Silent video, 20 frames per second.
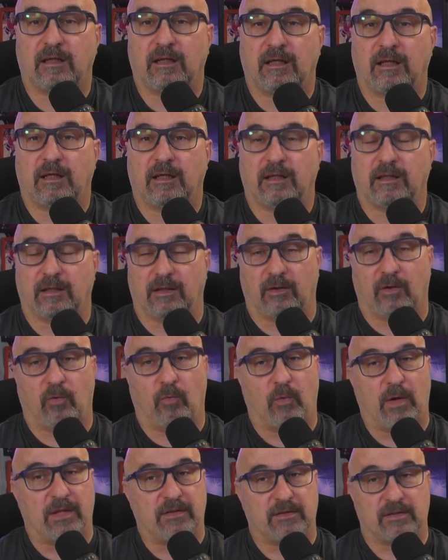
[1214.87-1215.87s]

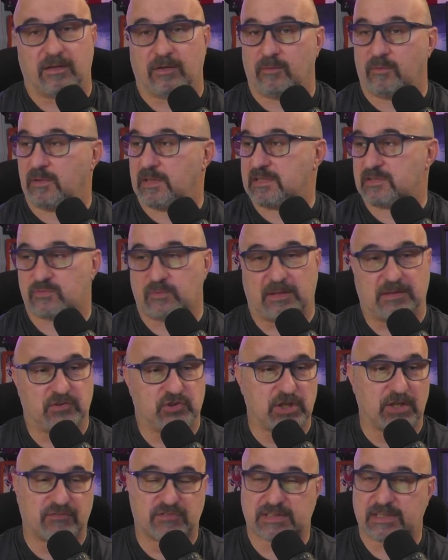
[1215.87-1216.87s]
Whether it was when
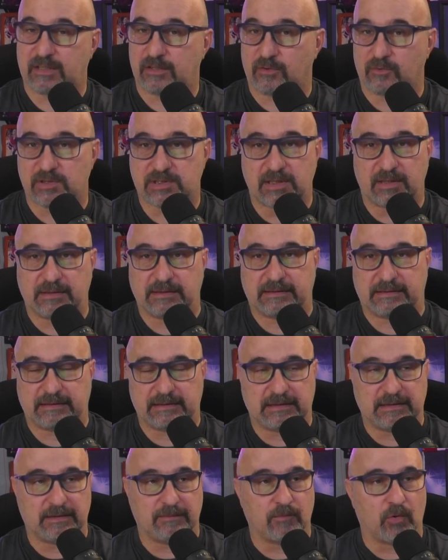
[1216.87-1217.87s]
Jeff Skinner was on the
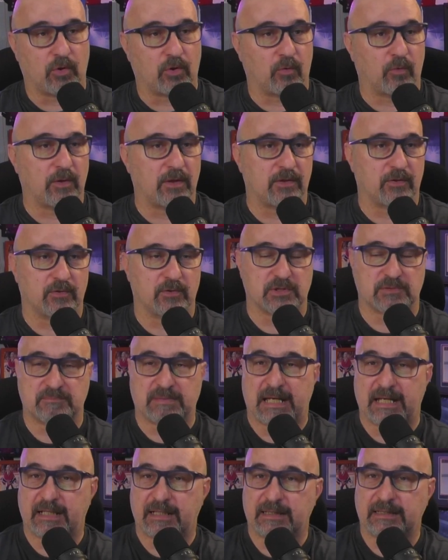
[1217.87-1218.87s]
team or whether it was
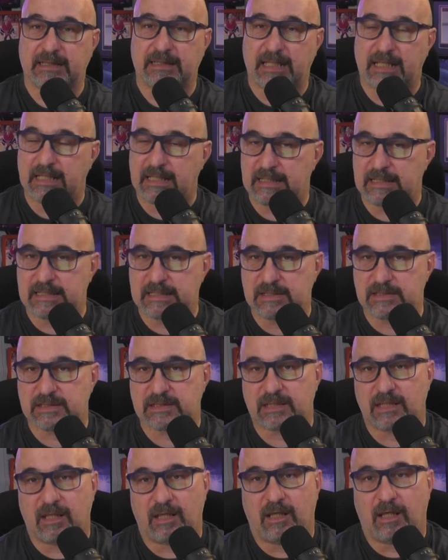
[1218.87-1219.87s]
back in the 80s
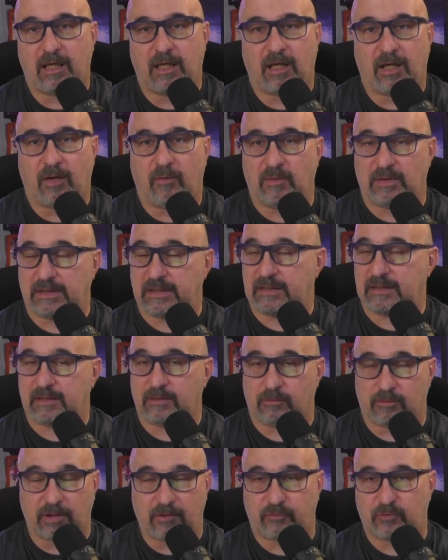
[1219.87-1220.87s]
when Lindy
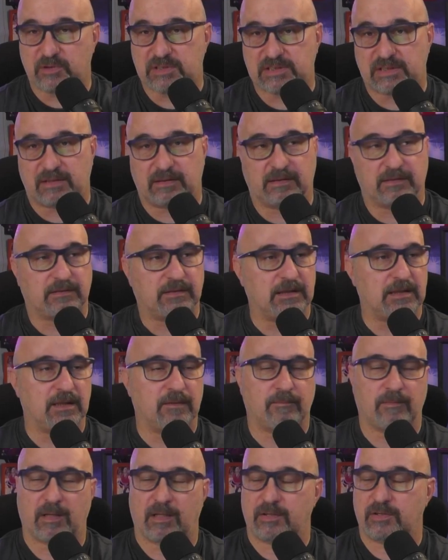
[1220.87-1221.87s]
Ruff was on the
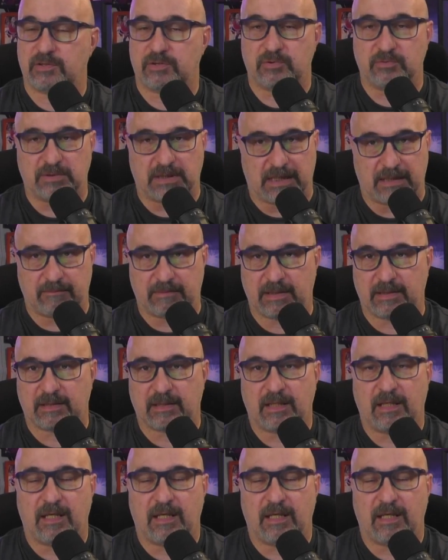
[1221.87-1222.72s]
team, you name it,